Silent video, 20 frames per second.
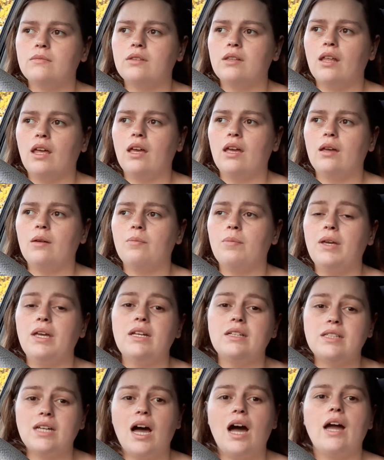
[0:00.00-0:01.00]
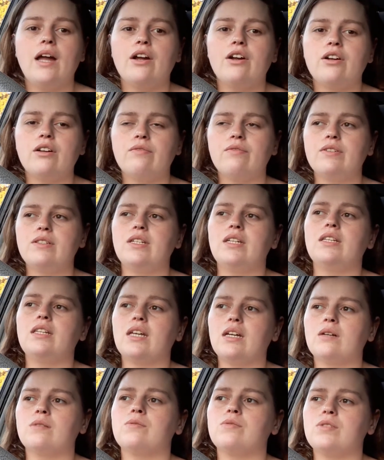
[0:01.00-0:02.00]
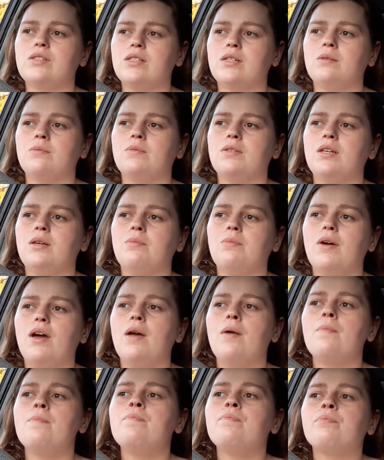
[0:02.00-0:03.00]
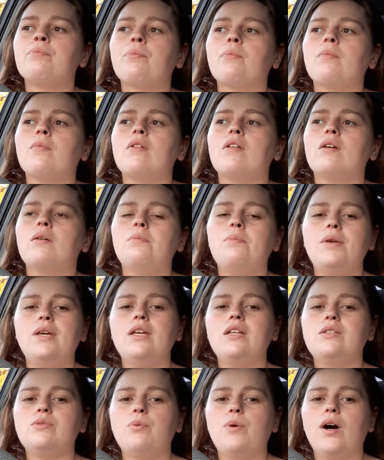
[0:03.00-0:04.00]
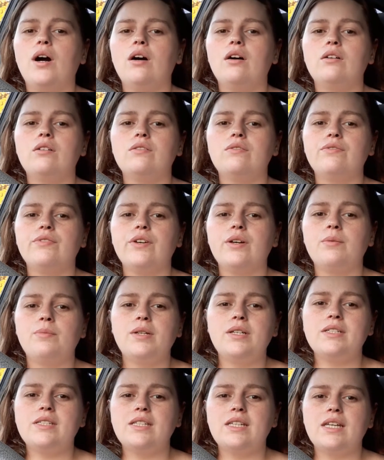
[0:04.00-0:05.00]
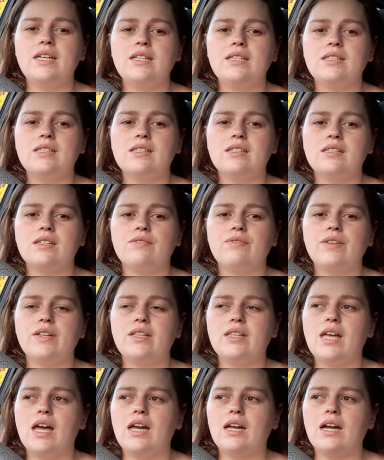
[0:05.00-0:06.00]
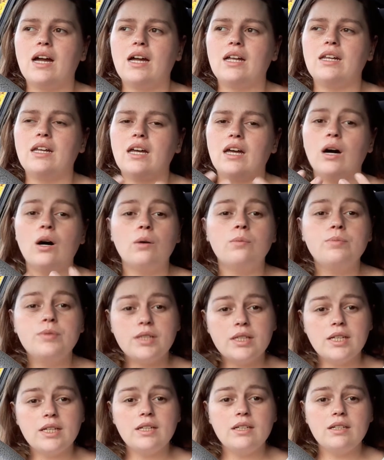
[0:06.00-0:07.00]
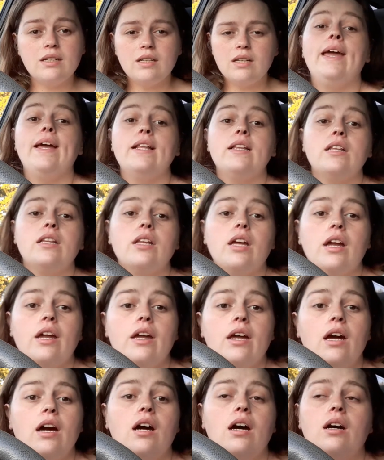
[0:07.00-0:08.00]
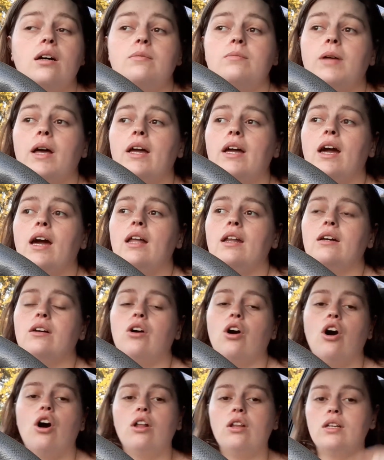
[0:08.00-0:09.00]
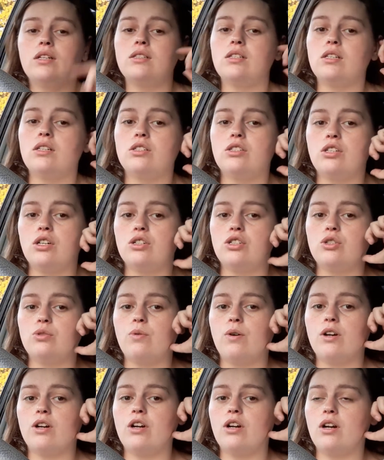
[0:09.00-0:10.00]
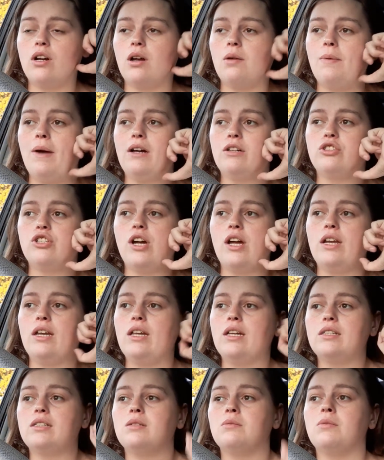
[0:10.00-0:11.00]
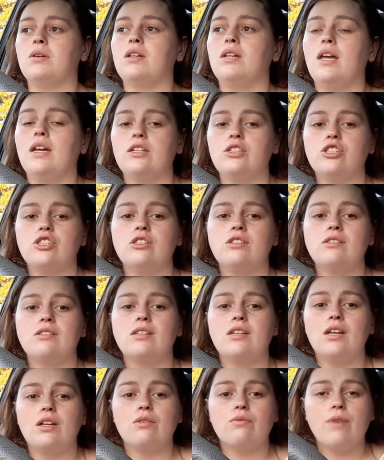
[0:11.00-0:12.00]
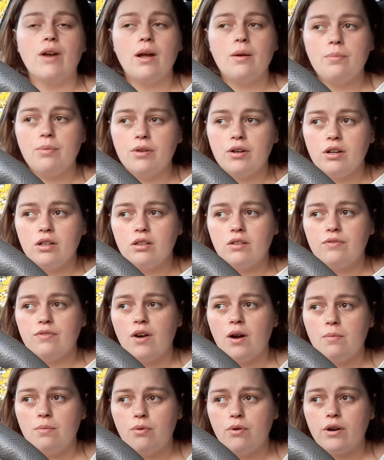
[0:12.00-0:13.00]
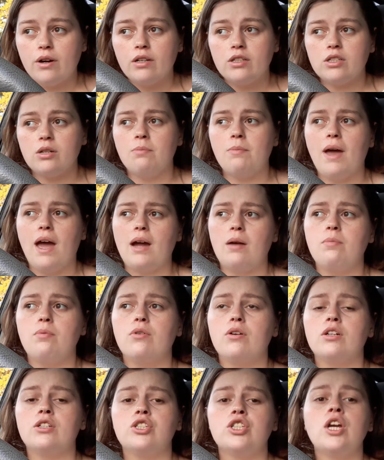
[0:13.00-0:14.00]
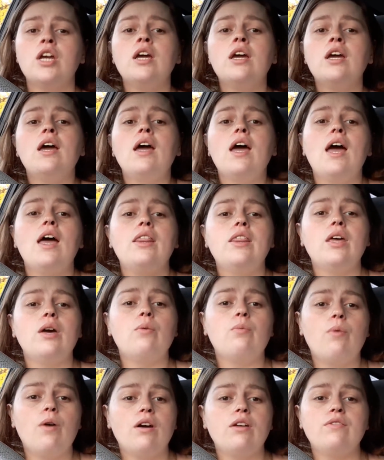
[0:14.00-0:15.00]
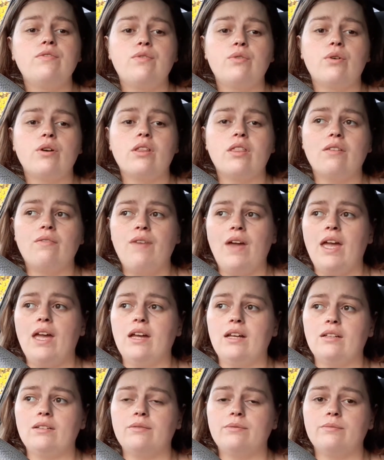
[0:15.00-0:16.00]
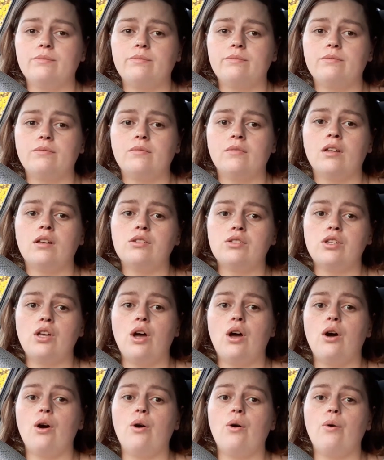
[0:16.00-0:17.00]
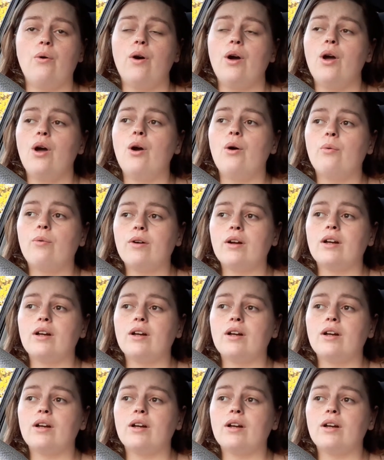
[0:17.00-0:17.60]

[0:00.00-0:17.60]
like, being tired and fatigue that comes with CMT, but B12 and B6 and stuff like that kind of helps it. And I got a call into the social worker about trying to get some connections to get a ramp put on the front porch and back porch, and then one for the van. So we're